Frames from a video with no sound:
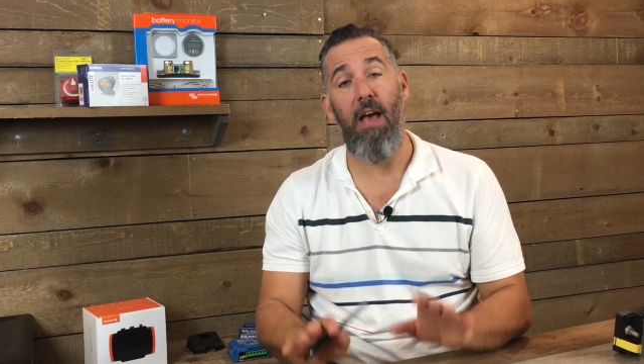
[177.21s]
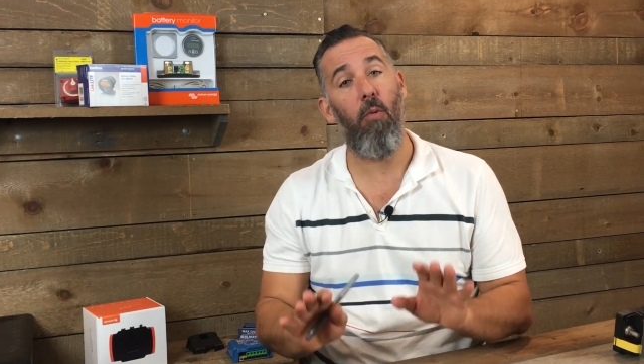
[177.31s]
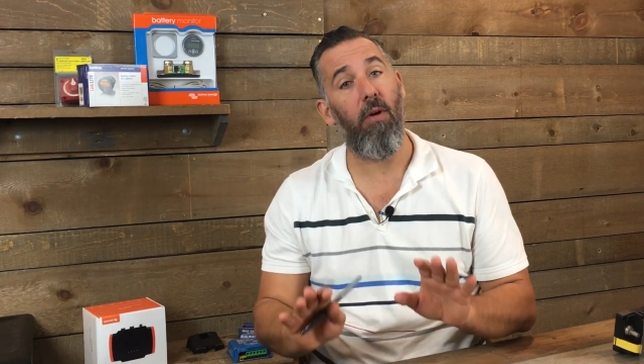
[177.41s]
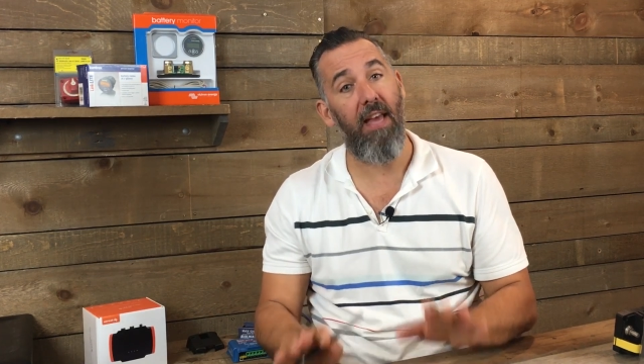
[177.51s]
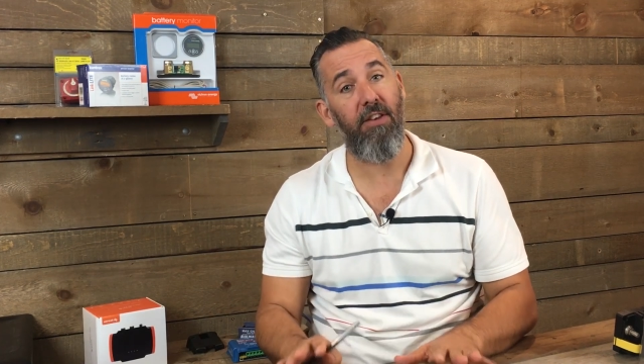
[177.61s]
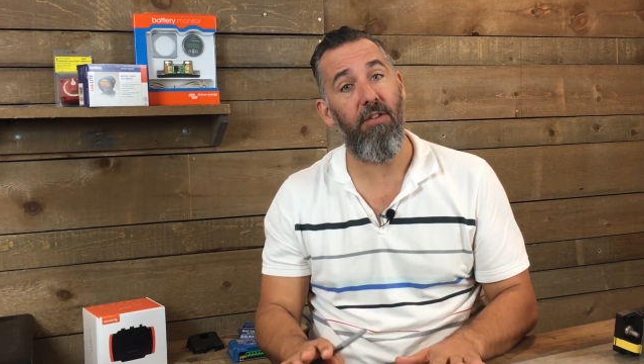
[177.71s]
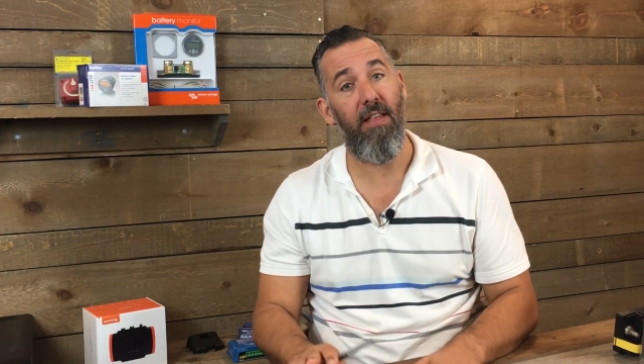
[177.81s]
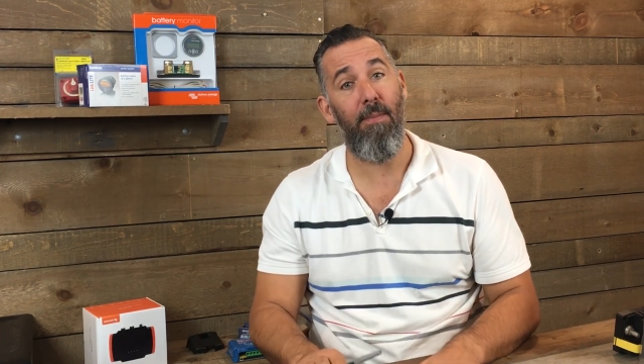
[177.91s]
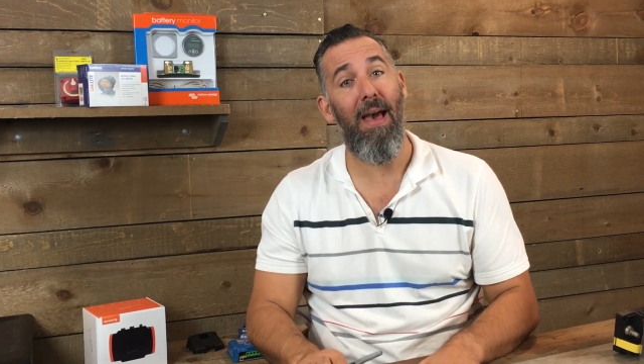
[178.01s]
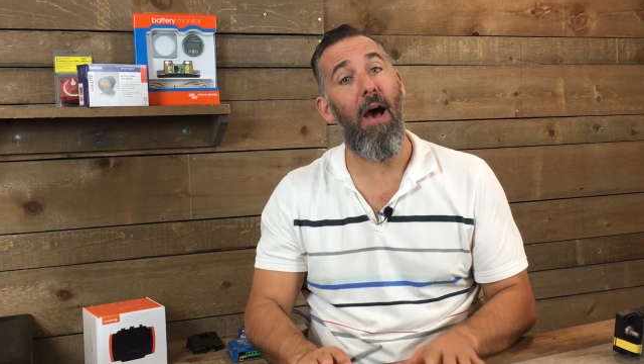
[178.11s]
and we'll get to
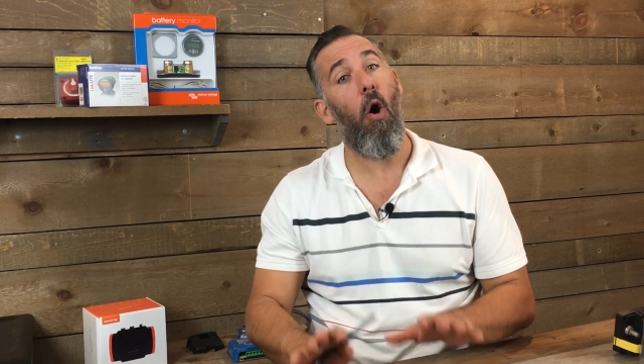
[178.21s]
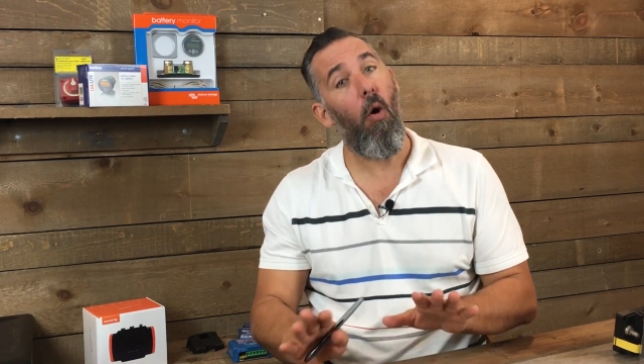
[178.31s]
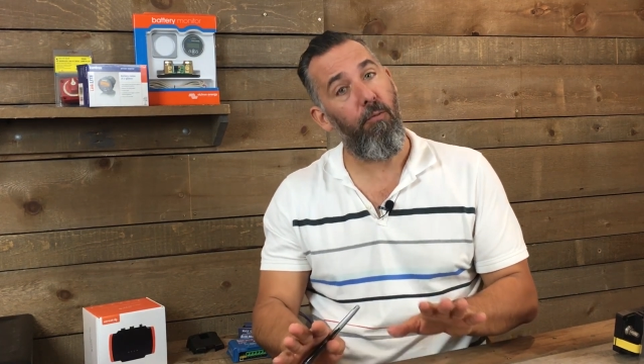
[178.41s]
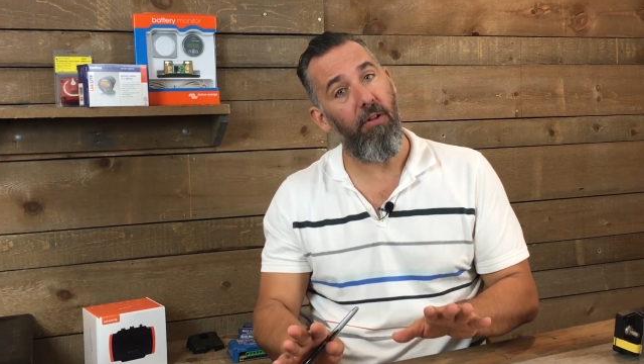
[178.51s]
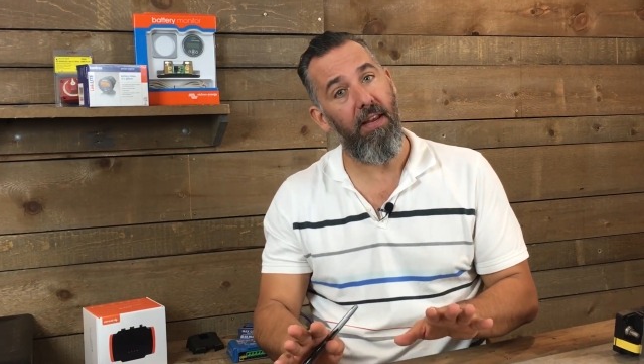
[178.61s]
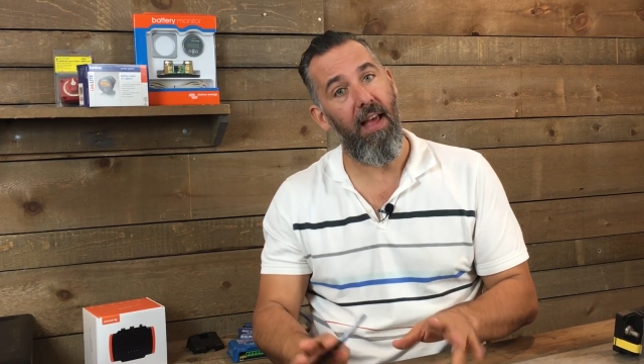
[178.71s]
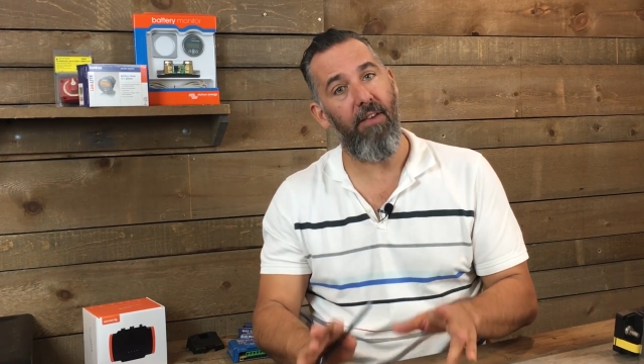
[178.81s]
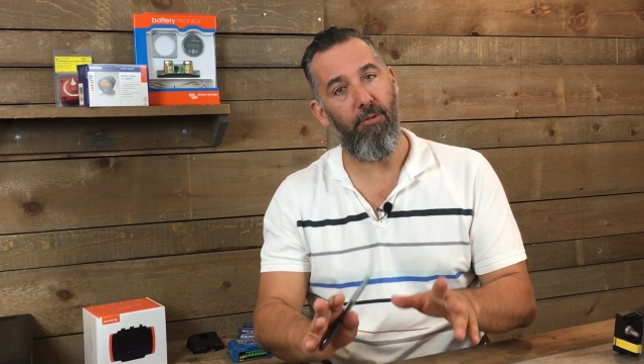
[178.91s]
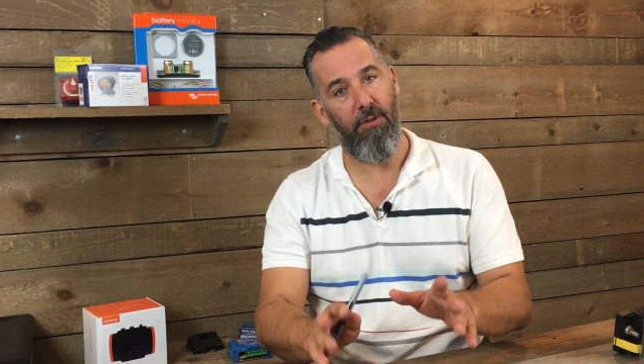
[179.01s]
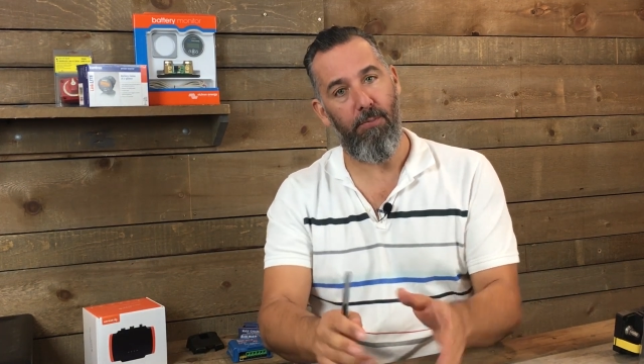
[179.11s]
them hopefully
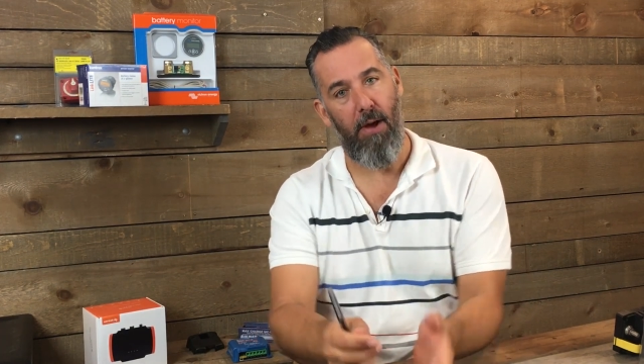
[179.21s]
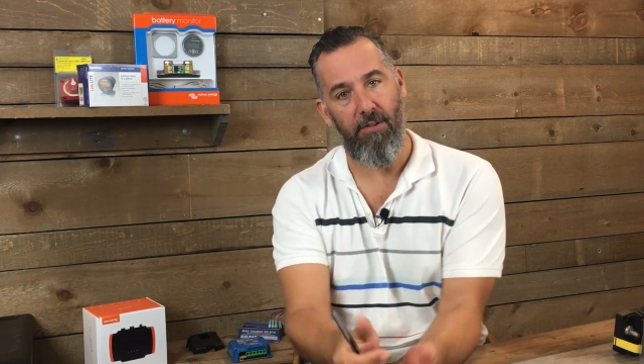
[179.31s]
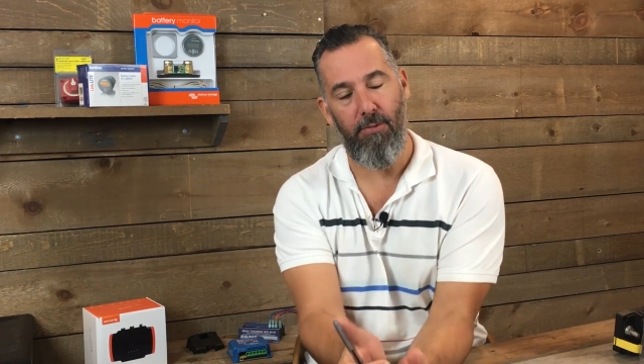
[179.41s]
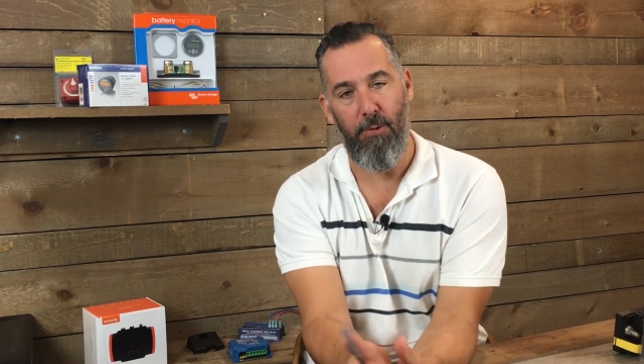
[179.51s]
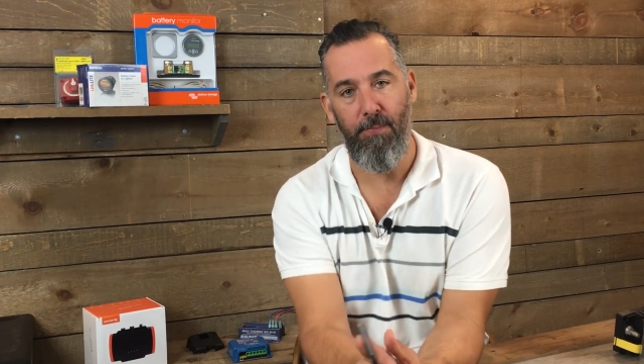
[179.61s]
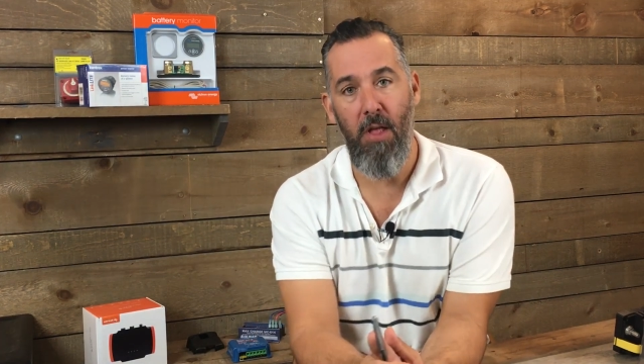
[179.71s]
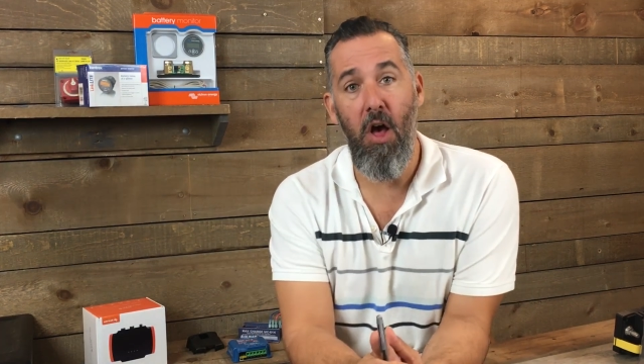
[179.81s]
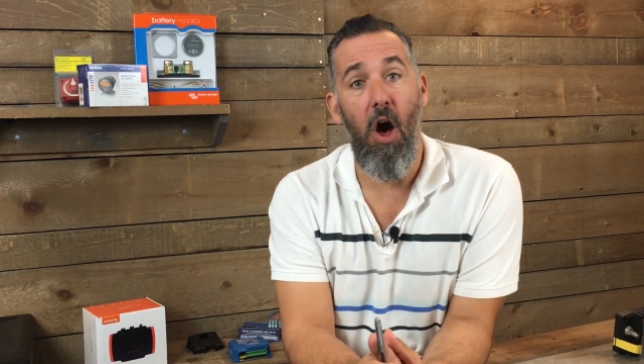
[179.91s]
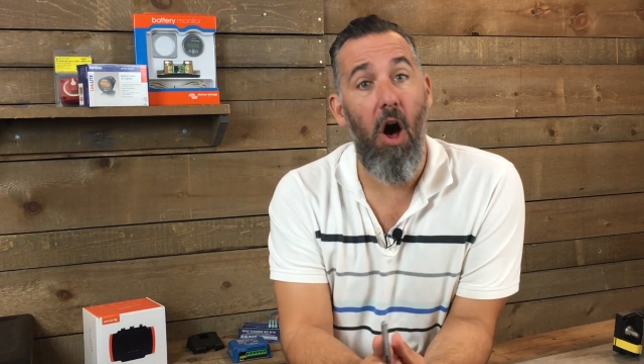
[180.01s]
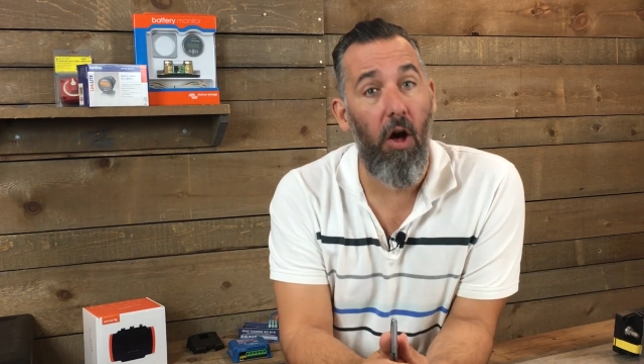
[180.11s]
as soon as possible.
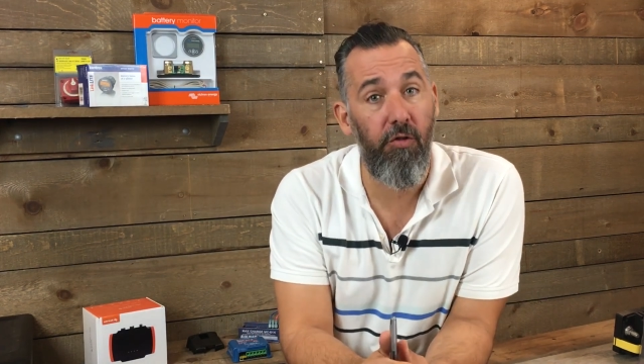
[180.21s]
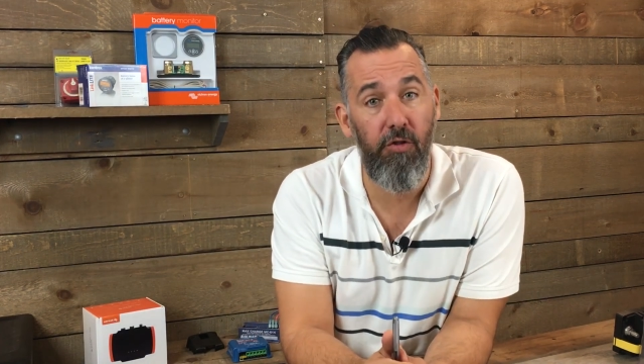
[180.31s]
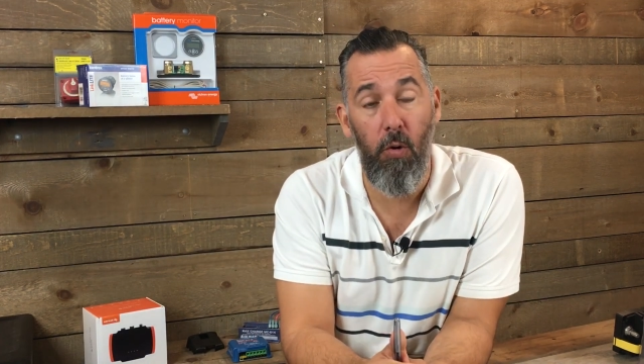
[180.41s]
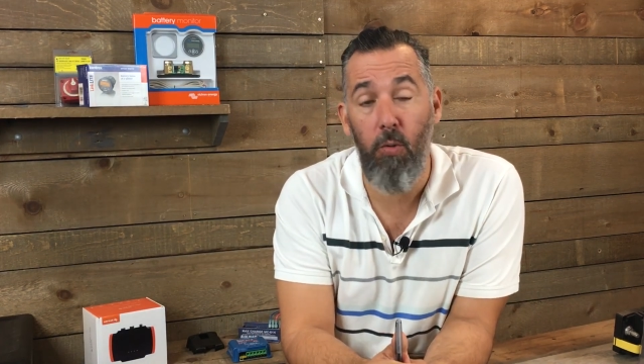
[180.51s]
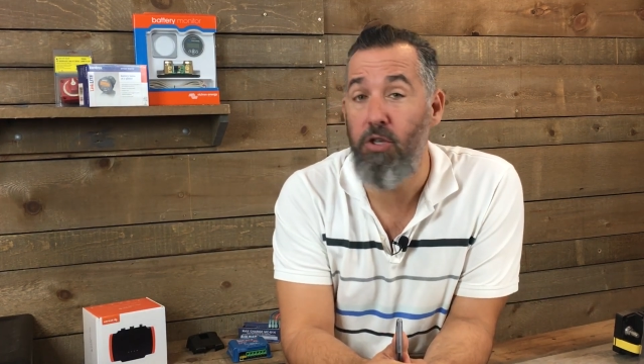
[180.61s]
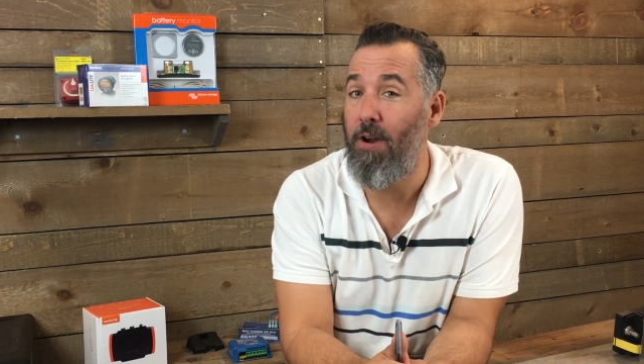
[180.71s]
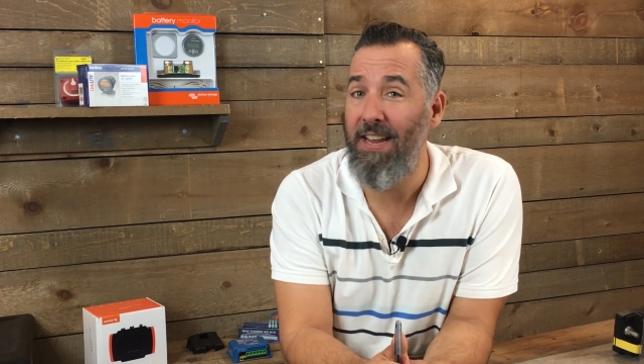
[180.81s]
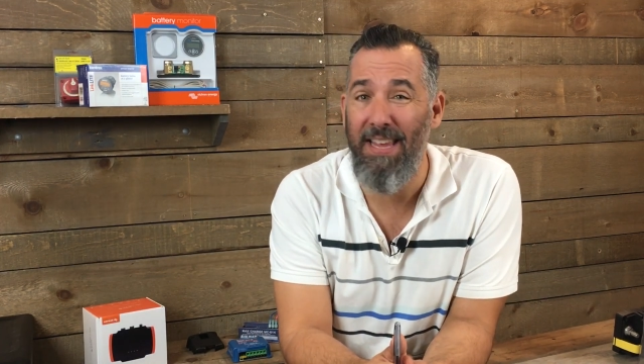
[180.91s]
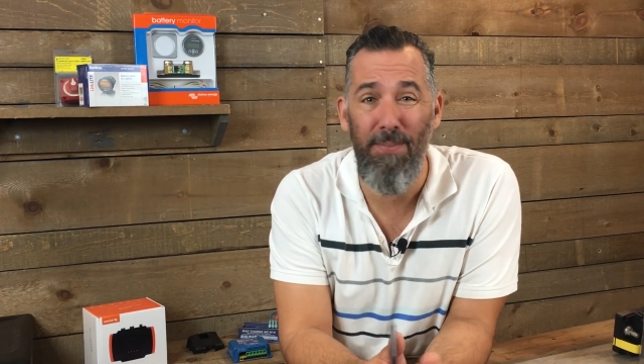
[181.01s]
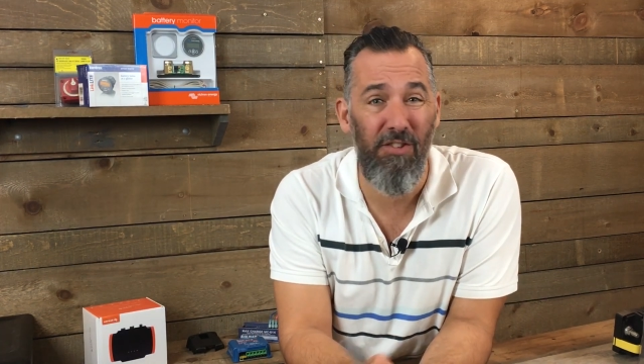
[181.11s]
Also, we're trying
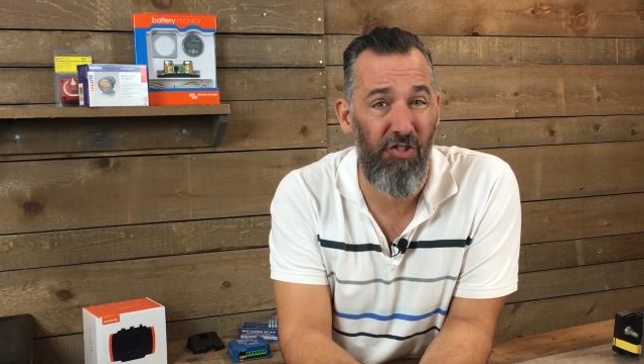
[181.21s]
to keep this